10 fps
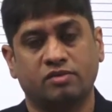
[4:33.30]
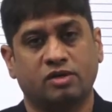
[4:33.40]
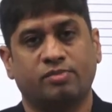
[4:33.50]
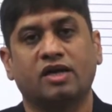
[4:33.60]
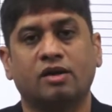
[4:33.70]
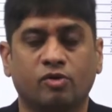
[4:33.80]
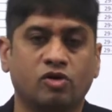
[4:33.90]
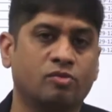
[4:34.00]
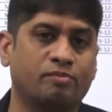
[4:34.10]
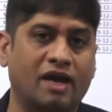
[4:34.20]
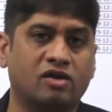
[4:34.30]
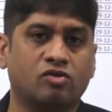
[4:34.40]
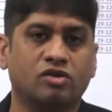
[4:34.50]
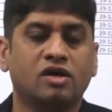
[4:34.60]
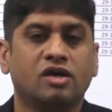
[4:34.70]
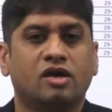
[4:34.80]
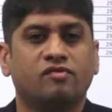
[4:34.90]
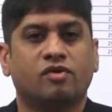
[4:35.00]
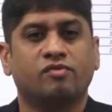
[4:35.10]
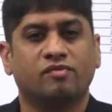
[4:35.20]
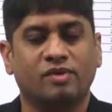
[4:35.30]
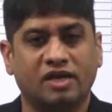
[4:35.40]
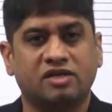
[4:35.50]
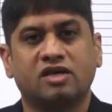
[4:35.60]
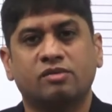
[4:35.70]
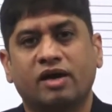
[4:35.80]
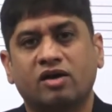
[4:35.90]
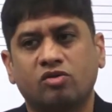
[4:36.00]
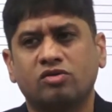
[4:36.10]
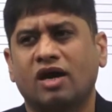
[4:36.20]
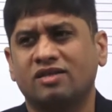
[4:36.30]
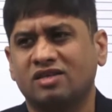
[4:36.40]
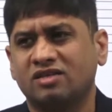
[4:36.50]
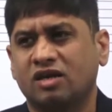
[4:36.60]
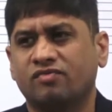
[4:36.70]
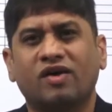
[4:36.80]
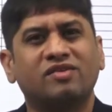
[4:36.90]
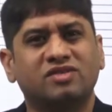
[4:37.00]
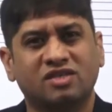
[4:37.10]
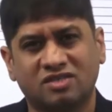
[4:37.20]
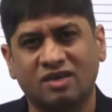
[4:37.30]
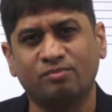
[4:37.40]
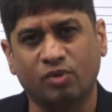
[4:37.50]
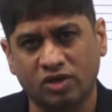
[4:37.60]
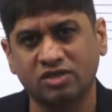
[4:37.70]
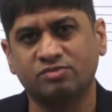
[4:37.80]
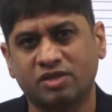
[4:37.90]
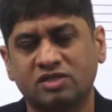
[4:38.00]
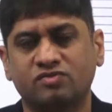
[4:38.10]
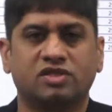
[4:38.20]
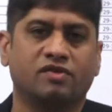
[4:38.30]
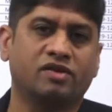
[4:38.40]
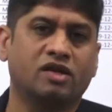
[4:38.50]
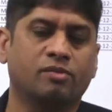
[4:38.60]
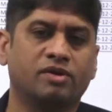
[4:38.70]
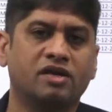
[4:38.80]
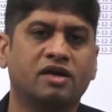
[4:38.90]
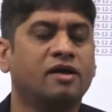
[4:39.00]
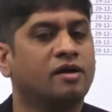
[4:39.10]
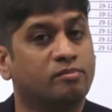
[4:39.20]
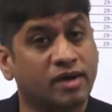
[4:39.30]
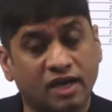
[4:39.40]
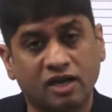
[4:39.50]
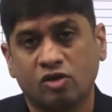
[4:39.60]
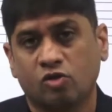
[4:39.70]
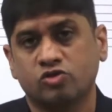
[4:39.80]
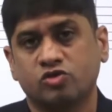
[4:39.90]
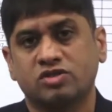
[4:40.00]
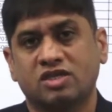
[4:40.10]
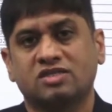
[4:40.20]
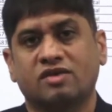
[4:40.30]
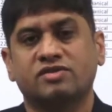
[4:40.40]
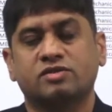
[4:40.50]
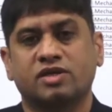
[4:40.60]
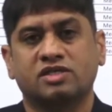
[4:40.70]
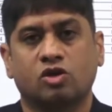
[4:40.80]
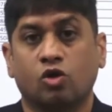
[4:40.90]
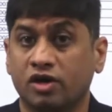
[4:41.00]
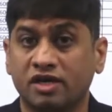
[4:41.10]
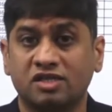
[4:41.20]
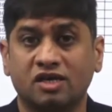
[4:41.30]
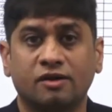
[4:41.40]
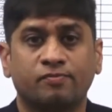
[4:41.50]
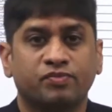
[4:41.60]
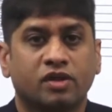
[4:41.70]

depending upon your background, if you are from electrical background, I think there are 5-6 important subjects which have been covered. Mechanical also 6-7 subjects are already there.